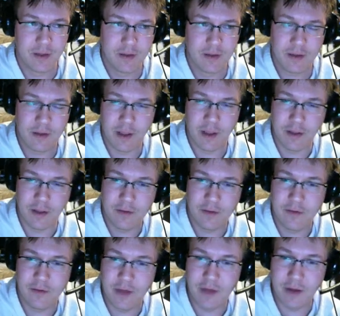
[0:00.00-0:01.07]
Okay,
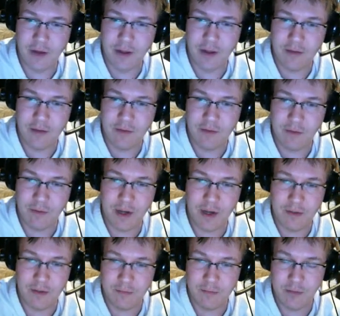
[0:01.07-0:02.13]
so now I have the
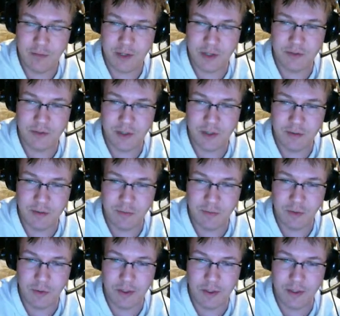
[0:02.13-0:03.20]
random module
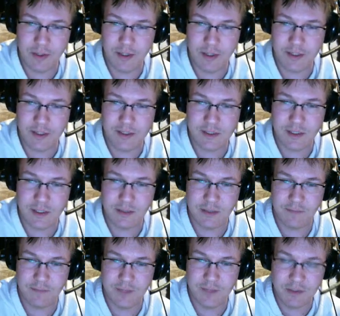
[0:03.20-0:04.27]
imported. It's a
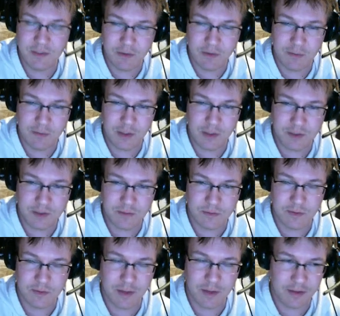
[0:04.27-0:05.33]
default module
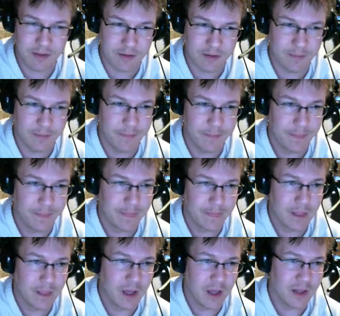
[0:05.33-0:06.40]
with Python.
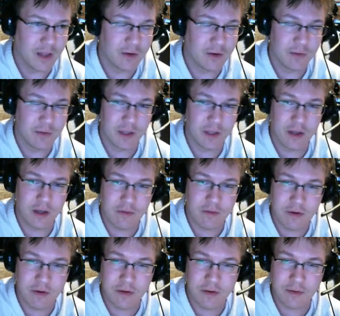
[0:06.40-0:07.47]
They don't really
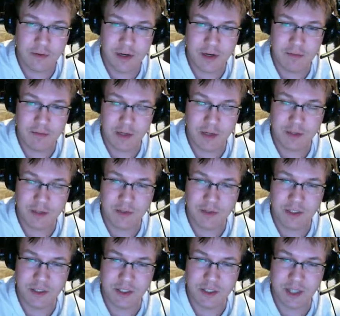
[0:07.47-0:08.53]
cover the random module
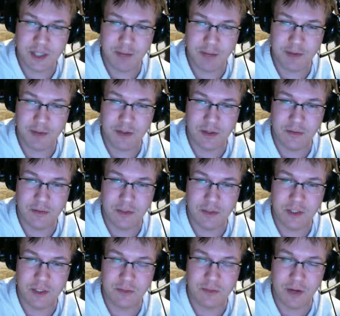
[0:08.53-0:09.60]
in this chapter,
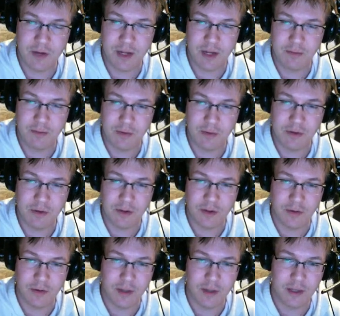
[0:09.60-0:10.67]
which is why I'm going to
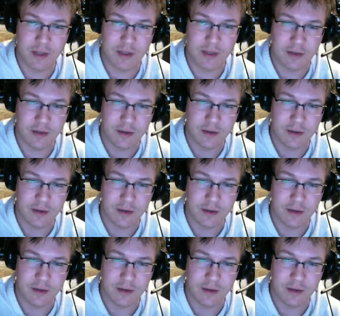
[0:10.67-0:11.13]
go ahead and